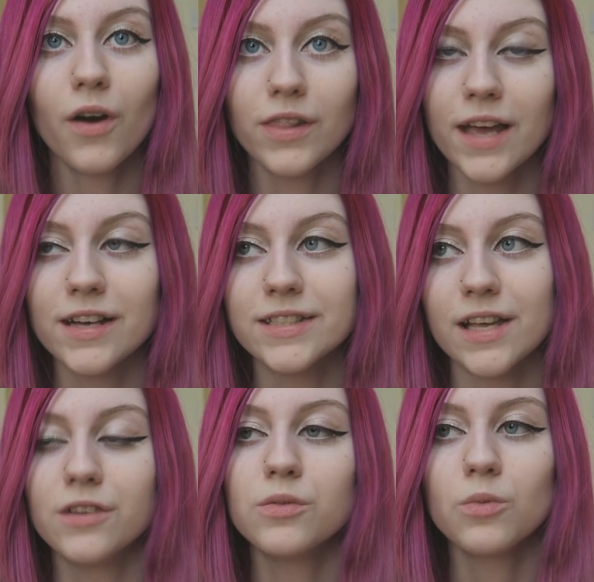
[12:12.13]
Like I
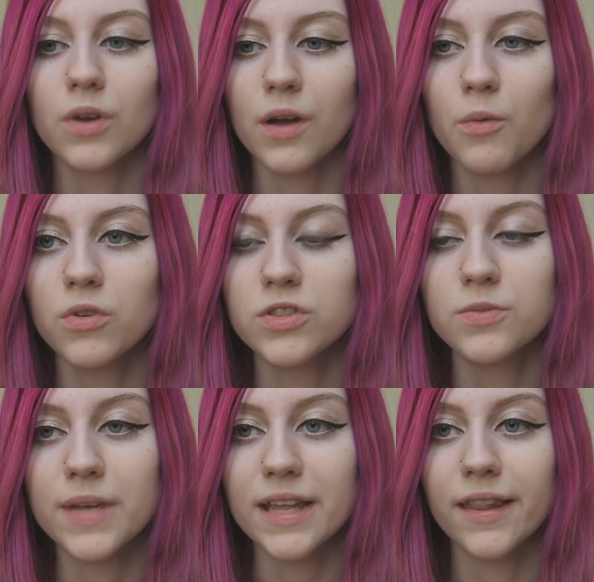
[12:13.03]
said, what I want
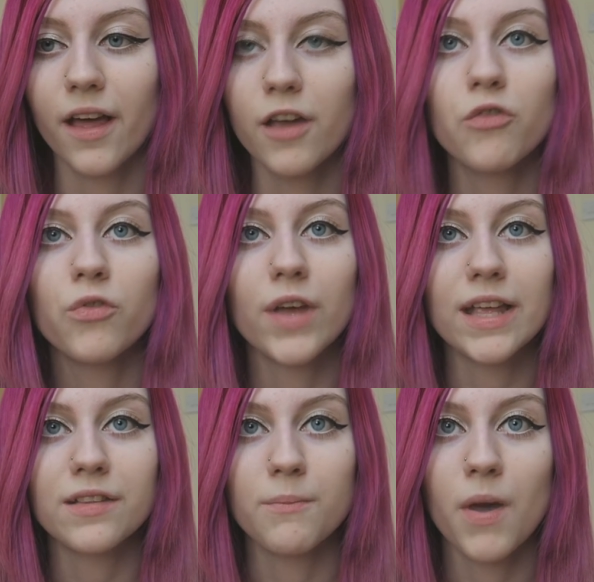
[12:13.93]
to be in life
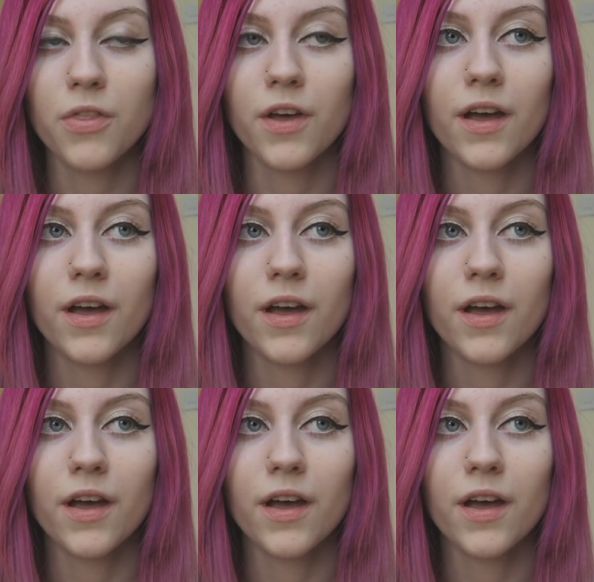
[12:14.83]
is a mother,